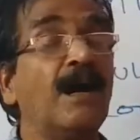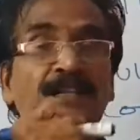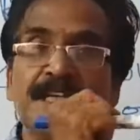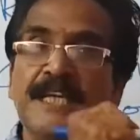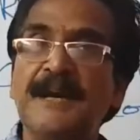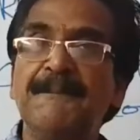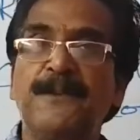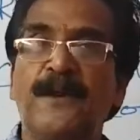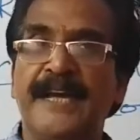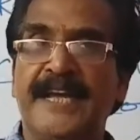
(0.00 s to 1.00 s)
On the
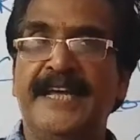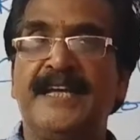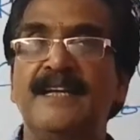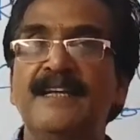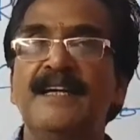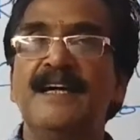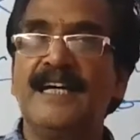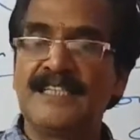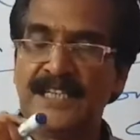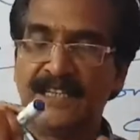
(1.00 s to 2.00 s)
employer.
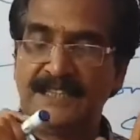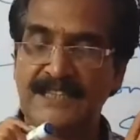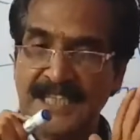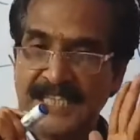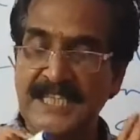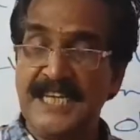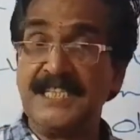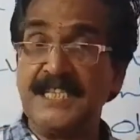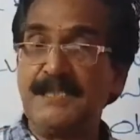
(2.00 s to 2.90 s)
Acha, this